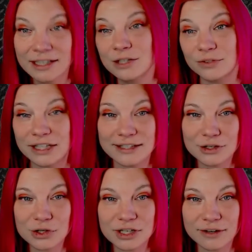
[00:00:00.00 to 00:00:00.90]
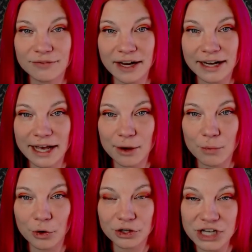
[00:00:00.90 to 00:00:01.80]
Fleets interested in finding out
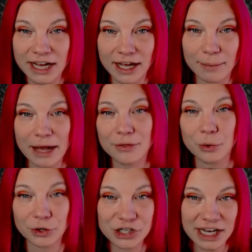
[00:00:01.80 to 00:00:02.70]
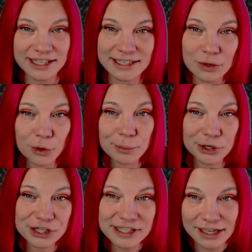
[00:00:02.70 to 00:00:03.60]
more cha- about the core chassis or
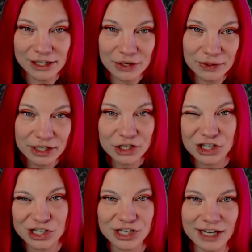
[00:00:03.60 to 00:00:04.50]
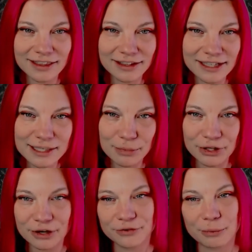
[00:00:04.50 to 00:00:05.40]
purchasing a unit should just check the links
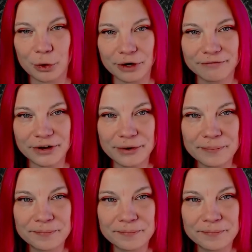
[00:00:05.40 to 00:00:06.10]
below for more info.